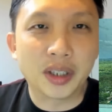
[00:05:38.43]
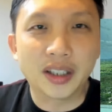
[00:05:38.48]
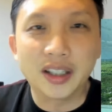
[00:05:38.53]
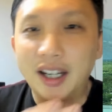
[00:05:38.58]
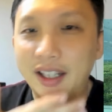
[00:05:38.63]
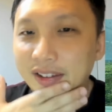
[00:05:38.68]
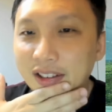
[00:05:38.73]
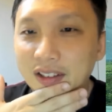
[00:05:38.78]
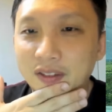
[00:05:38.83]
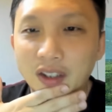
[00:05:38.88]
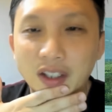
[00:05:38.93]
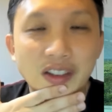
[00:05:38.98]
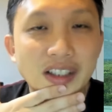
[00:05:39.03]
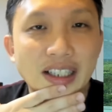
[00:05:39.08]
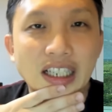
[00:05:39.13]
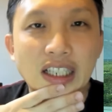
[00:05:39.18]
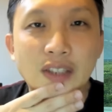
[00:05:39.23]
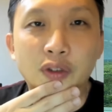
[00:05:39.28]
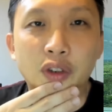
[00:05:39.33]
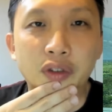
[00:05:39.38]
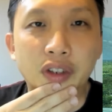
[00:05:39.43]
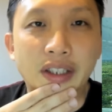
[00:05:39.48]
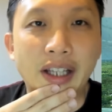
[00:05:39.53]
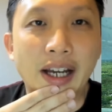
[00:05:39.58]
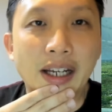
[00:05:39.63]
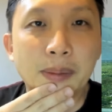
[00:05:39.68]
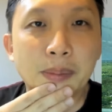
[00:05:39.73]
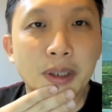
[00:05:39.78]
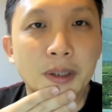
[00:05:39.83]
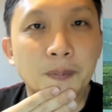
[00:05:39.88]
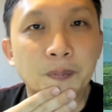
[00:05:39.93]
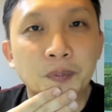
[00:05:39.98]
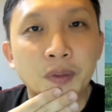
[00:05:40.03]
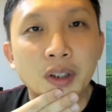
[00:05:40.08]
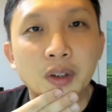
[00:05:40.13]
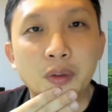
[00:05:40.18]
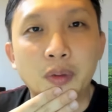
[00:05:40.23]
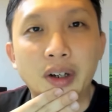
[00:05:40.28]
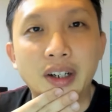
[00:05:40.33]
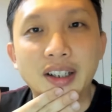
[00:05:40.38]
I think very nice for retirement,
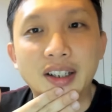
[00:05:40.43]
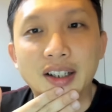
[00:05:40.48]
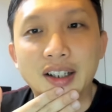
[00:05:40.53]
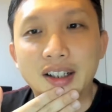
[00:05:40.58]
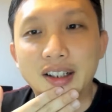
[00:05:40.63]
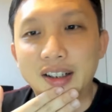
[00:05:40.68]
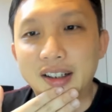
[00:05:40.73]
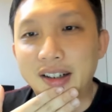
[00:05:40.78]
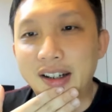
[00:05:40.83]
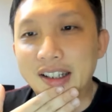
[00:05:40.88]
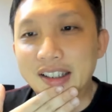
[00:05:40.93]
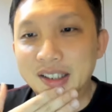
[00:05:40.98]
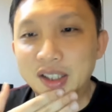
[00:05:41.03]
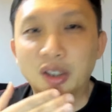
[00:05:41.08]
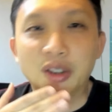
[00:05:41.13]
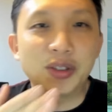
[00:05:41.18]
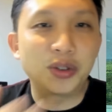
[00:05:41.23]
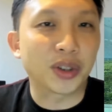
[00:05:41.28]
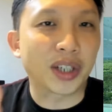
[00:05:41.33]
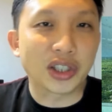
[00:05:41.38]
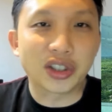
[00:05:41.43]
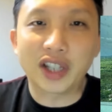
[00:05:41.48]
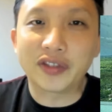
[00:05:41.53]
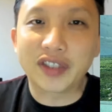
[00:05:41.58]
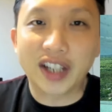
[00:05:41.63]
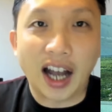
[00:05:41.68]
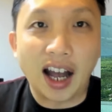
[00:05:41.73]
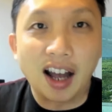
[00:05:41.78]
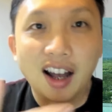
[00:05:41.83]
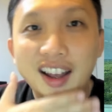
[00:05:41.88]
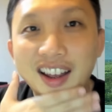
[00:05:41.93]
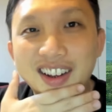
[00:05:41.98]
right? As long as you can drive a car.